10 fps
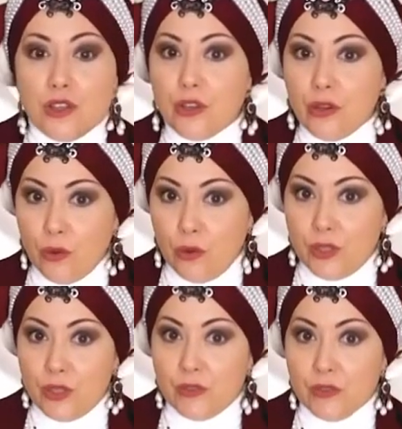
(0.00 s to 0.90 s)
It
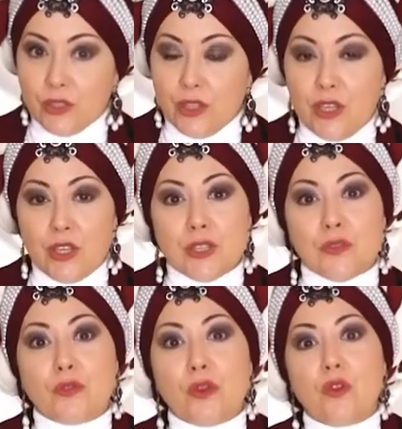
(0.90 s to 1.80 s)
often happens
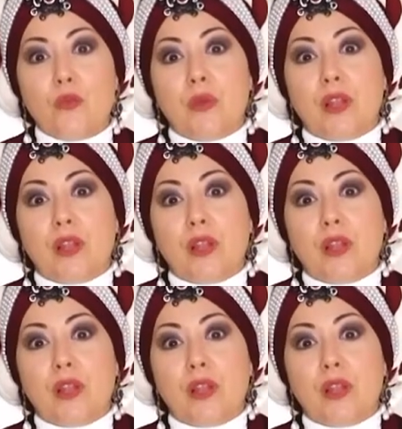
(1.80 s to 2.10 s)
in life